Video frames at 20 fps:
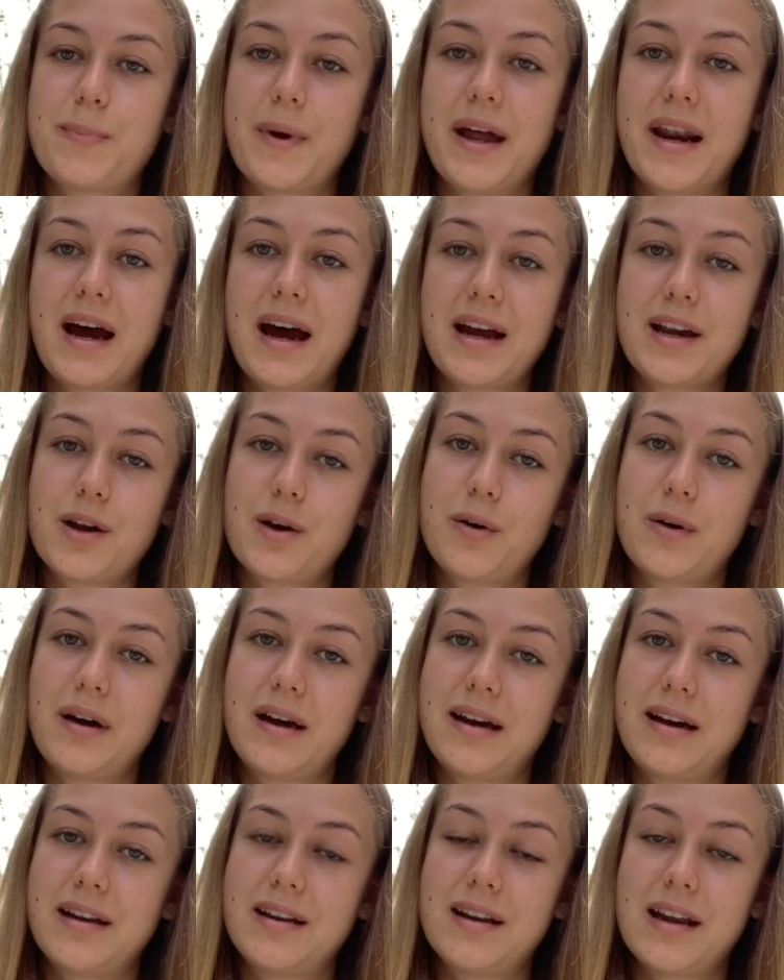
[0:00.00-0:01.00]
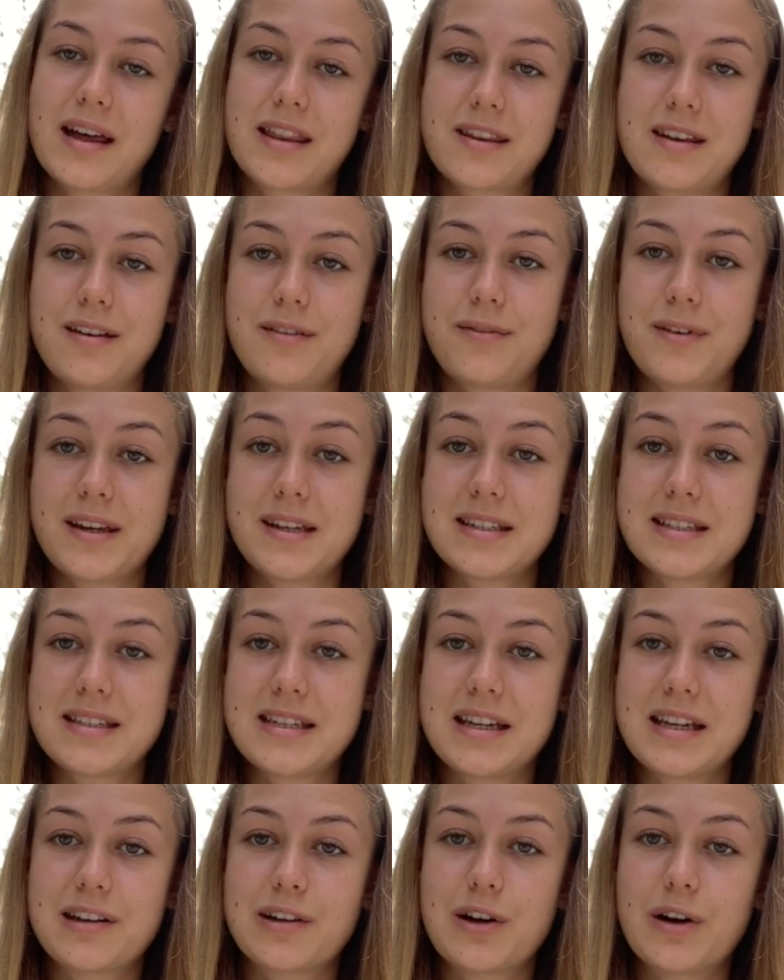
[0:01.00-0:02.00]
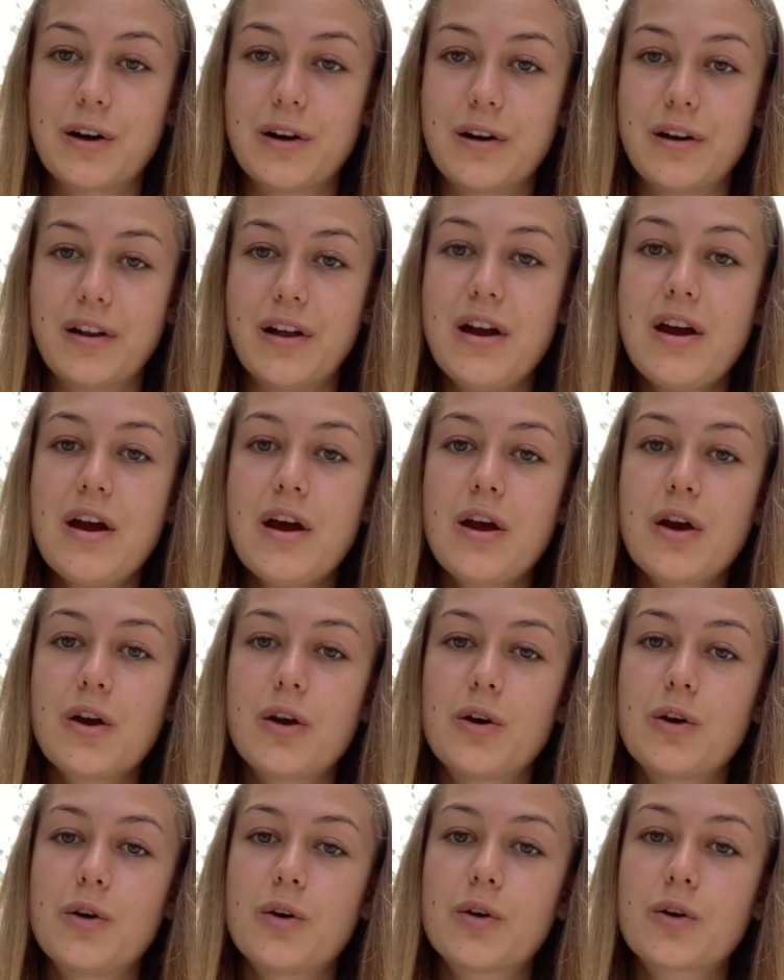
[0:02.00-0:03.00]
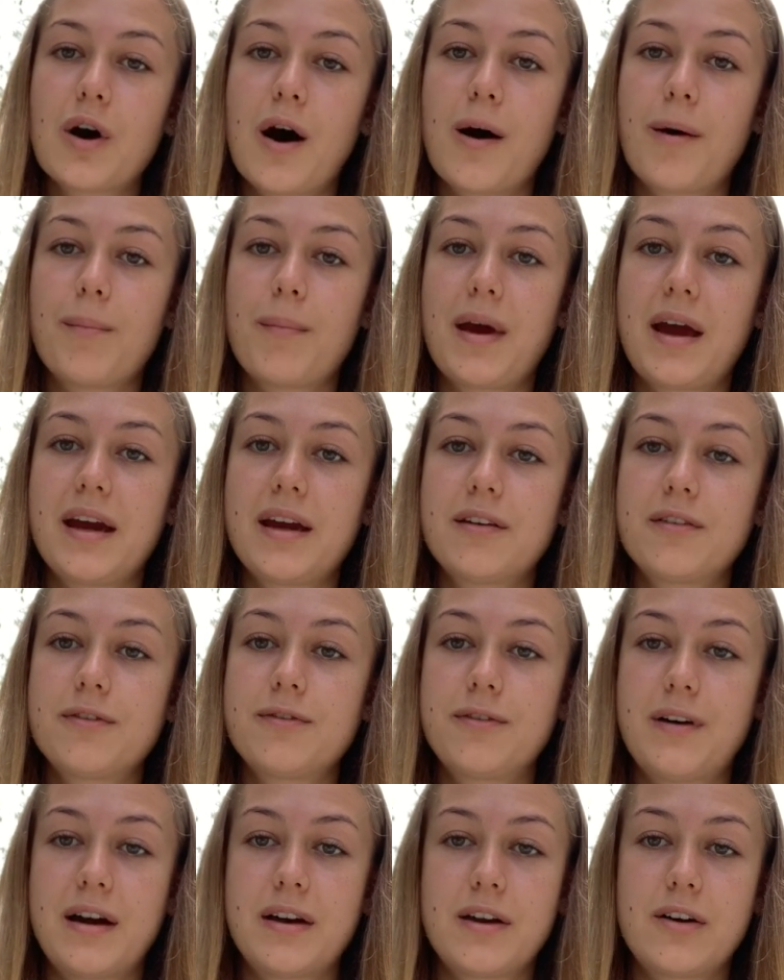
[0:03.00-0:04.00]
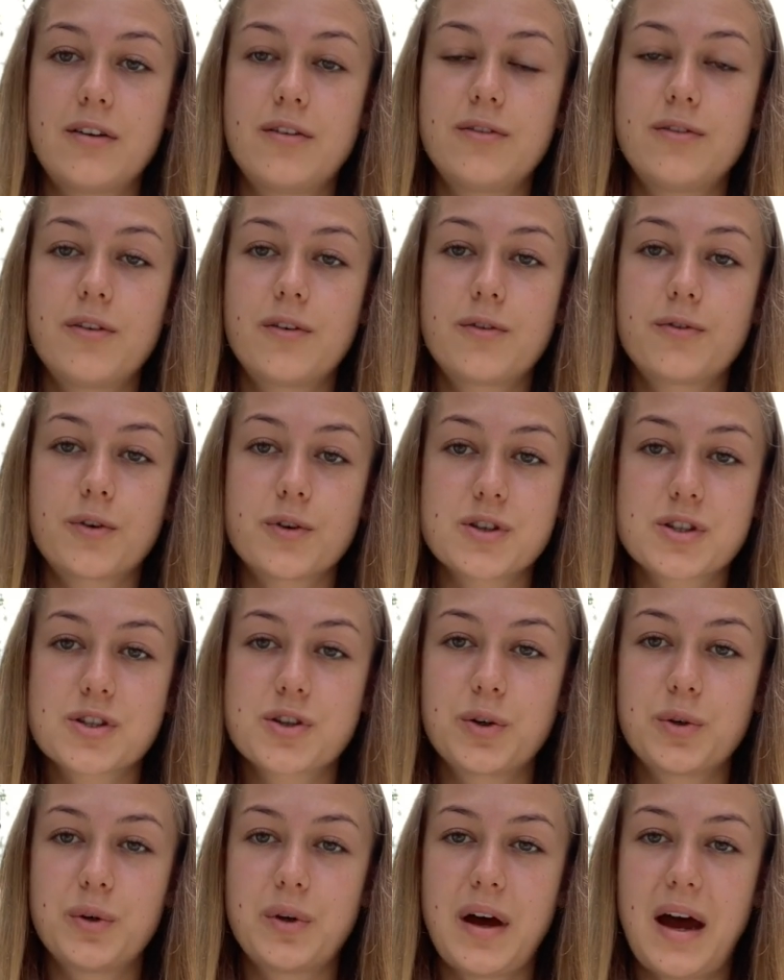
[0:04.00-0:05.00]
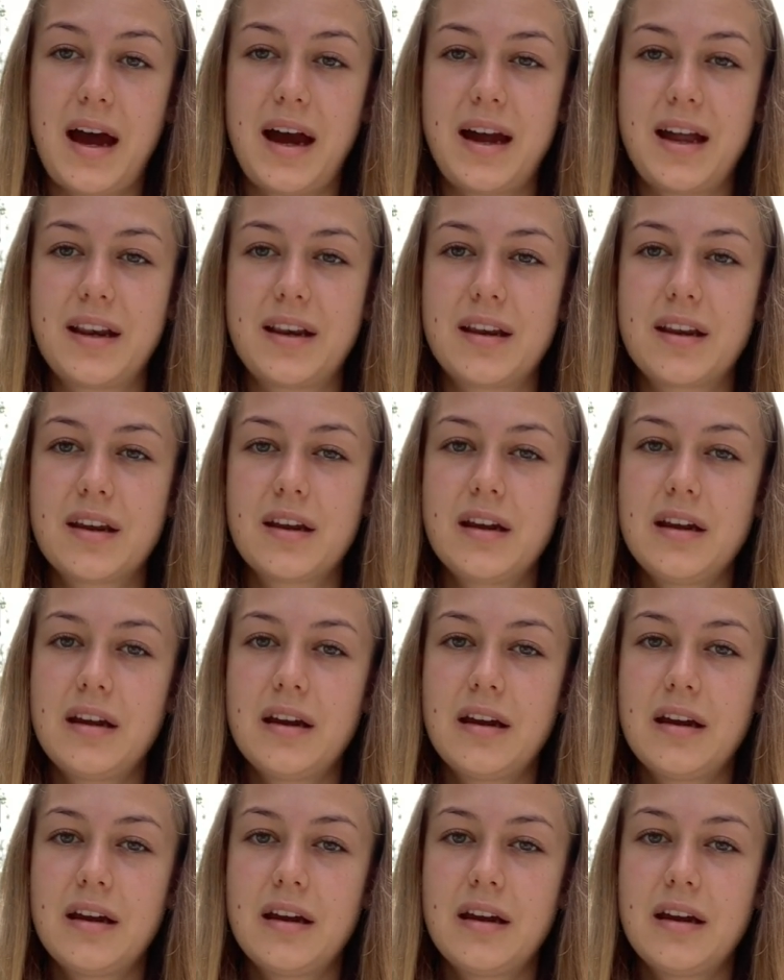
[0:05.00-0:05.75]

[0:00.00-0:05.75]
But I know another vegan teen girl who got made fun of for school, and